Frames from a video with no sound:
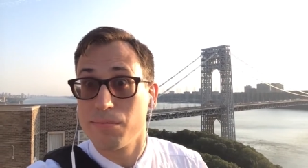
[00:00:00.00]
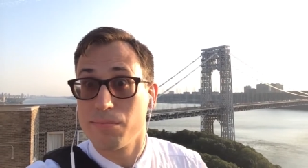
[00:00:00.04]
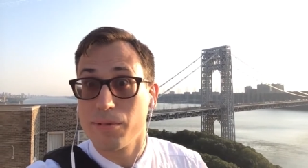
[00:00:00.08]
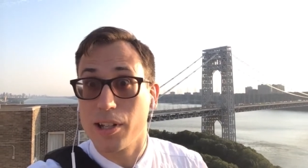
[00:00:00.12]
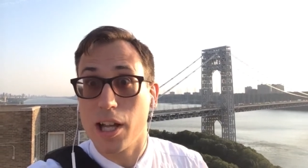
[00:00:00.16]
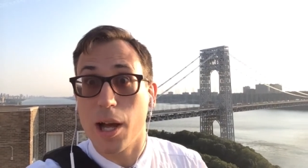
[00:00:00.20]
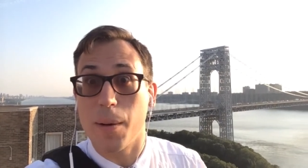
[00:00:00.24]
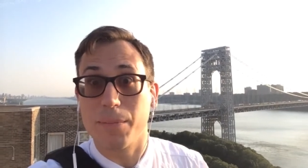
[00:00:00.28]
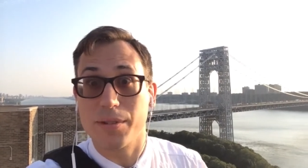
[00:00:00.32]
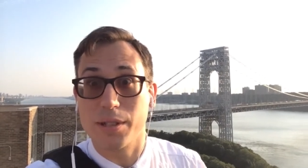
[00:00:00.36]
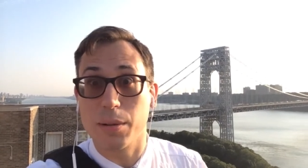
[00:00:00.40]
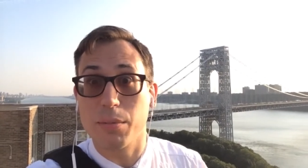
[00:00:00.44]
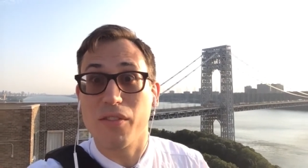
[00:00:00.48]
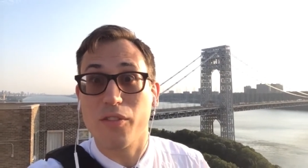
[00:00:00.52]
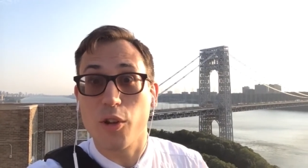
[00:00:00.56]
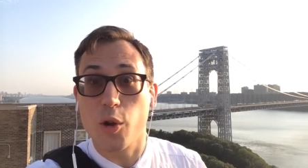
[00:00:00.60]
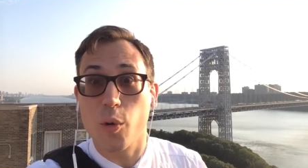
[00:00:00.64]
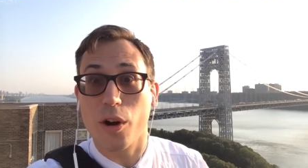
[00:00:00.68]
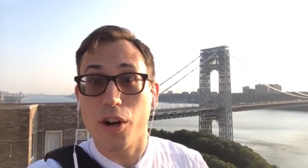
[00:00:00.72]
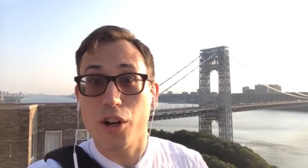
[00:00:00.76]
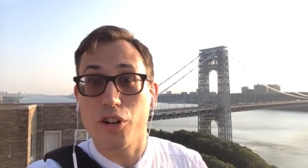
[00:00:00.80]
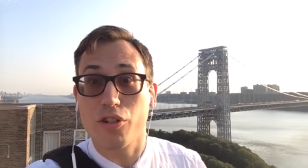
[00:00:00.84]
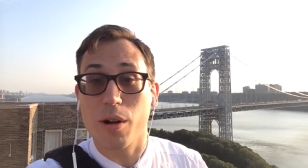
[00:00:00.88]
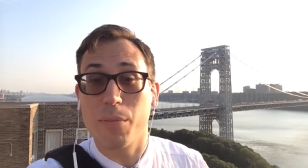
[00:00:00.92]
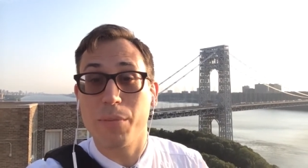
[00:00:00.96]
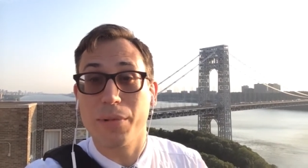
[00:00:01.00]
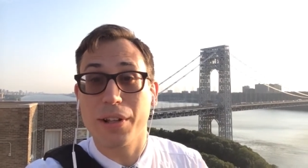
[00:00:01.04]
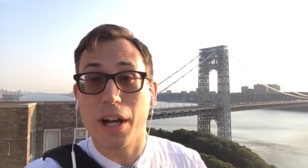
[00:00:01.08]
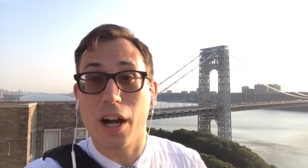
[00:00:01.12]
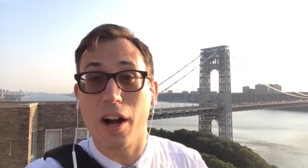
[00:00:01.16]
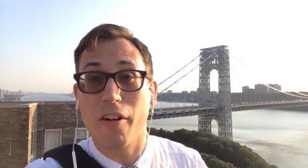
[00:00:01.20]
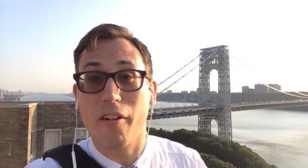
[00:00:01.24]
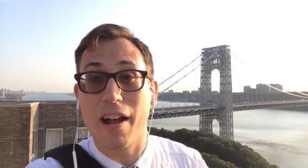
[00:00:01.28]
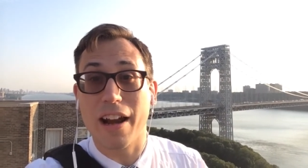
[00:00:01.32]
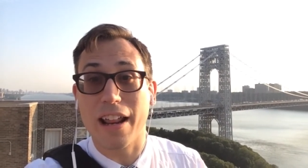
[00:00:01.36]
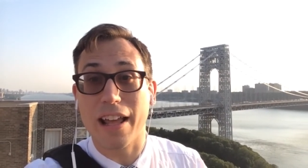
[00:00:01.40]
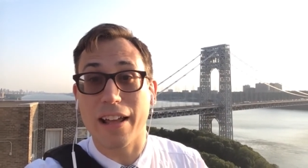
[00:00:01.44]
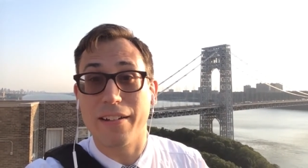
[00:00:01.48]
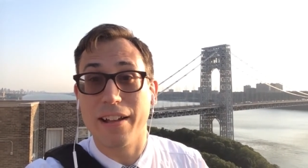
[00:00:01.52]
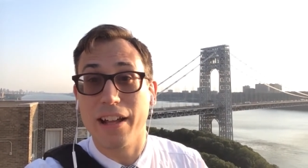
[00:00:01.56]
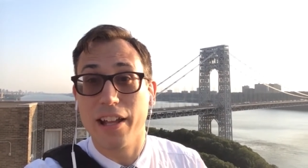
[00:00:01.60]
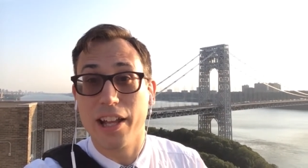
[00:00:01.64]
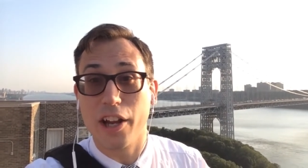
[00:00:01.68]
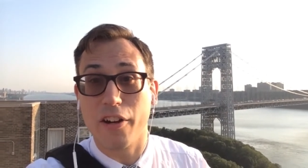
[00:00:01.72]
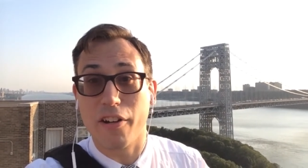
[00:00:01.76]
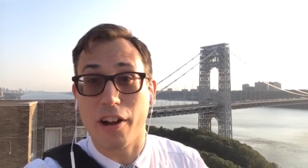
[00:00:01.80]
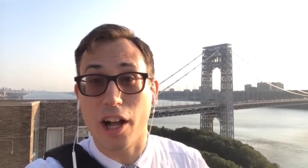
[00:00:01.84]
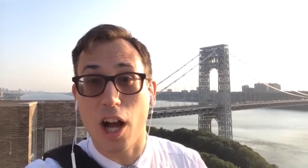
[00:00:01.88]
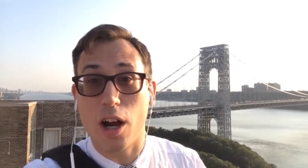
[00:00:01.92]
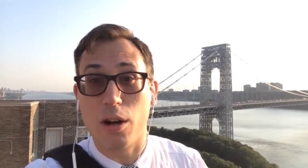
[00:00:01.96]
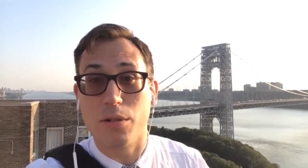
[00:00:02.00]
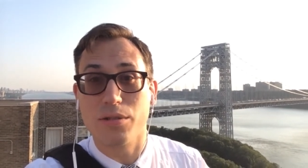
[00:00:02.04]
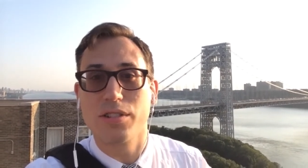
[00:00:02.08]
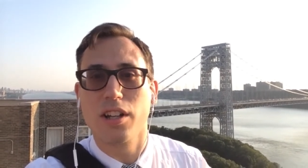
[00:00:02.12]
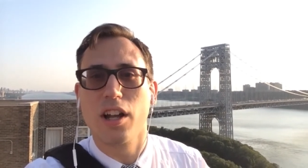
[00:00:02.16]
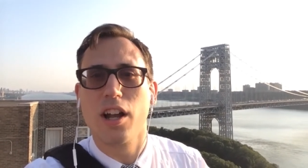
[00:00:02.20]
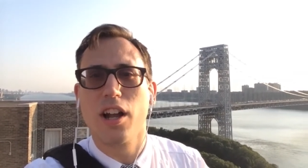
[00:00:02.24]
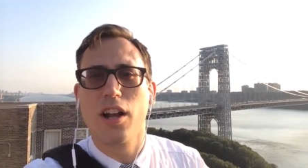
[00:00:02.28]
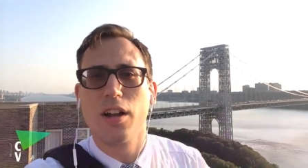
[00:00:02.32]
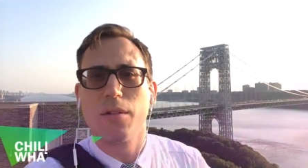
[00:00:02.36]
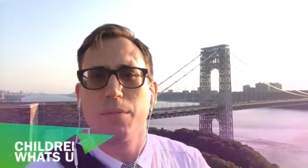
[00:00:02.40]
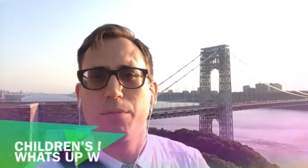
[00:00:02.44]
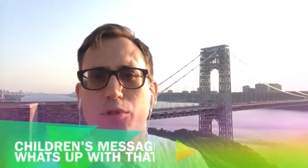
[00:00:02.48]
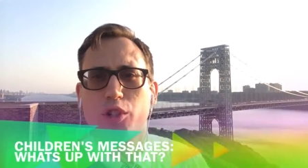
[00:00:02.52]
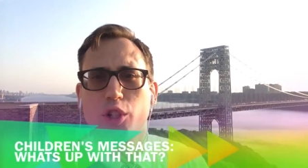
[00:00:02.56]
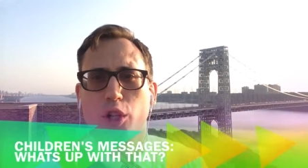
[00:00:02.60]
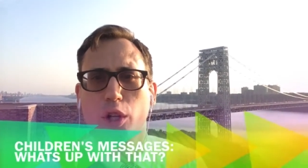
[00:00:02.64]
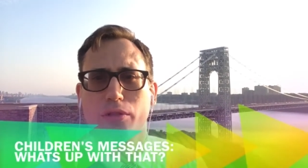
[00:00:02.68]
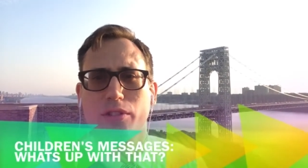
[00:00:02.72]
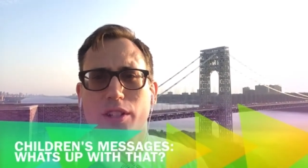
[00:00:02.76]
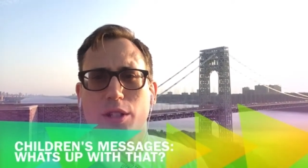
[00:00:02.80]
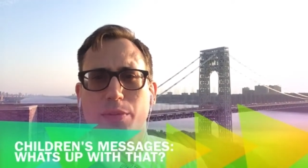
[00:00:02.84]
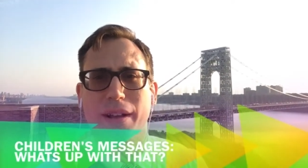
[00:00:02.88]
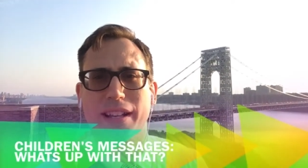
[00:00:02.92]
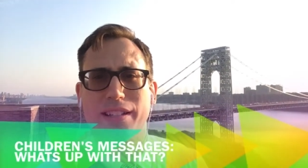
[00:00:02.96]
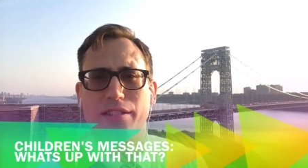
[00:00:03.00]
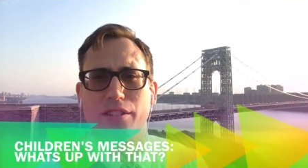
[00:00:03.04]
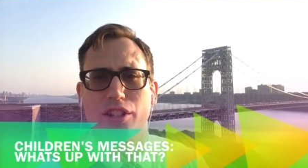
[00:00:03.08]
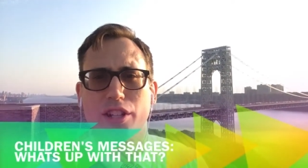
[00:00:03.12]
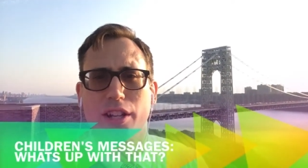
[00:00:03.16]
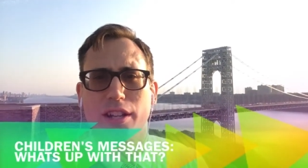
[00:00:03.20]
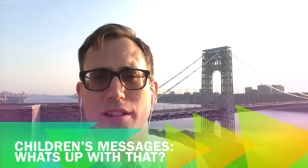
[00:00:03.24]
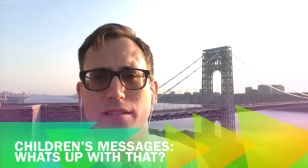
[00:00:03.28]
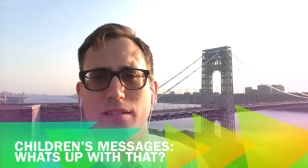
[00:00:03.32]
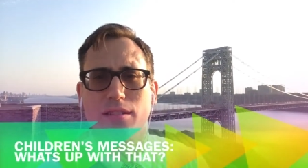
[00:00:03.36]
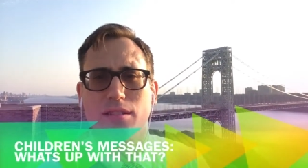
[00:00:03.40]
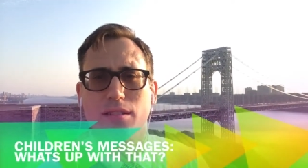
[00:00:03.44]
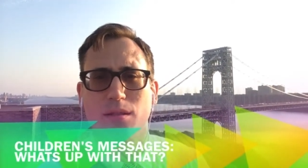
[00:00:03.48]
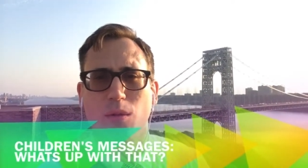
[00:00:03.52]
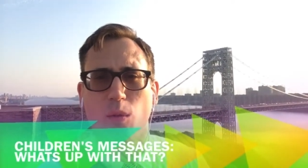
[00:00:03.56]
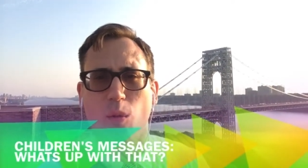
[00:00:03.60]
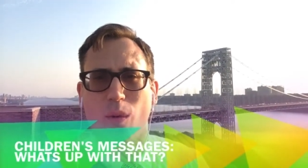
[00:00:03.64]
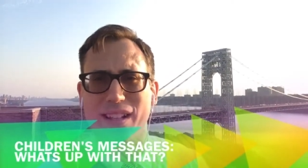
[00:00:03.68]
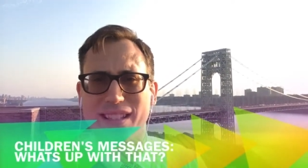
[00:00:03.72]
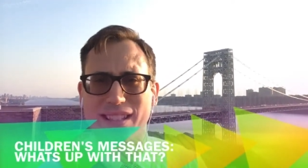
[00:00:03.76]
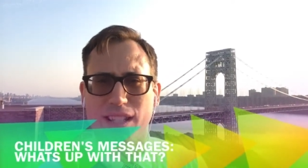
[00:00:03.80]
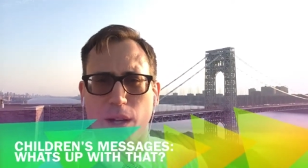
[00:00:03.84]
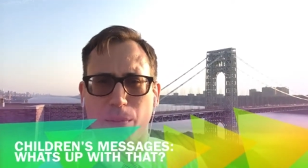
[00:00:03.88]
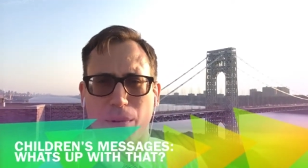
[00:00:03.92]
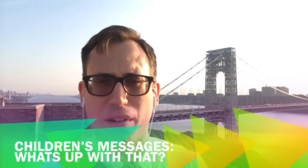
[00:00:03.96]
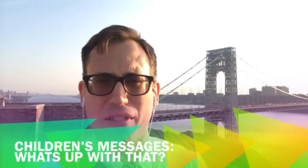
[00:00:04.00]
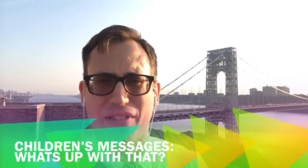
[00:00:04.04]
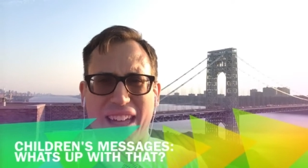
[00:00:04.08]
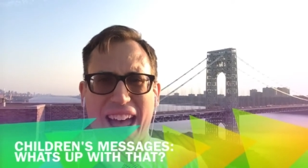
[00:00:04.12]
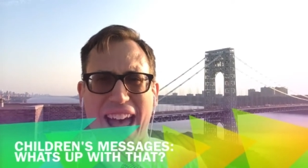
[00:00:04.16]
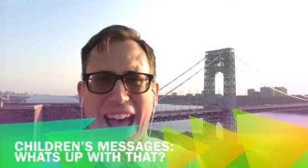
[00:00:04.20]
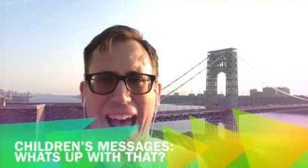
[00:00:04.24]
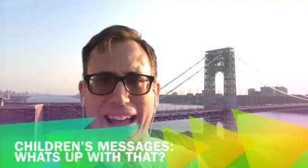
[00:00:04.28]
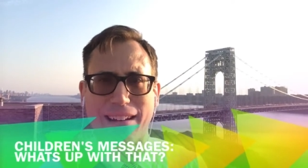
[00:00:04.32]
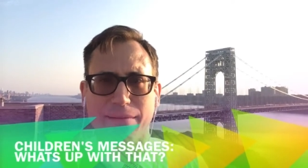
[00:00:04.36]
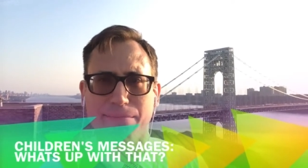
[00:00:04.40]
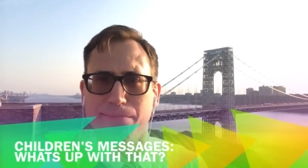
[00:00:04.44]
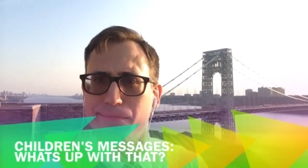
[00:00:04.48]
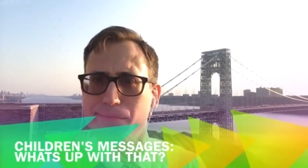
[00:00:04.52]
Yep, some of you are trembling already. Here it goes Children's messages. What's up with that?